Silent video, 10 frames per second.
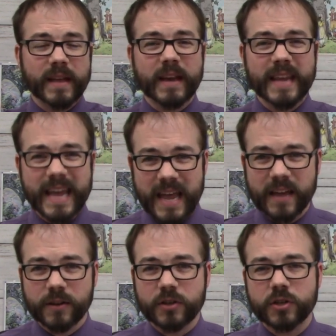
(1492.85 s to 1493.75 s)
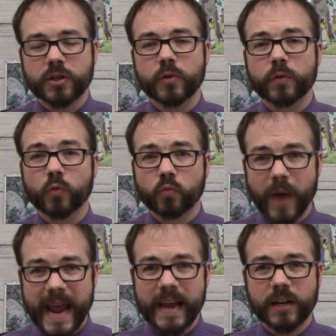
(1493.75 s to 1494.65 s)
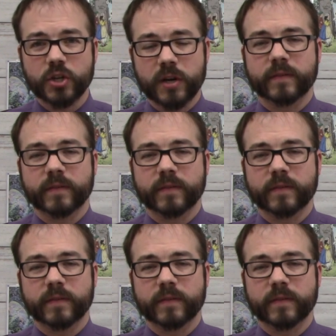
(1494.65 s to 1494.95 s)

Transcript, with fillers: an end to the rage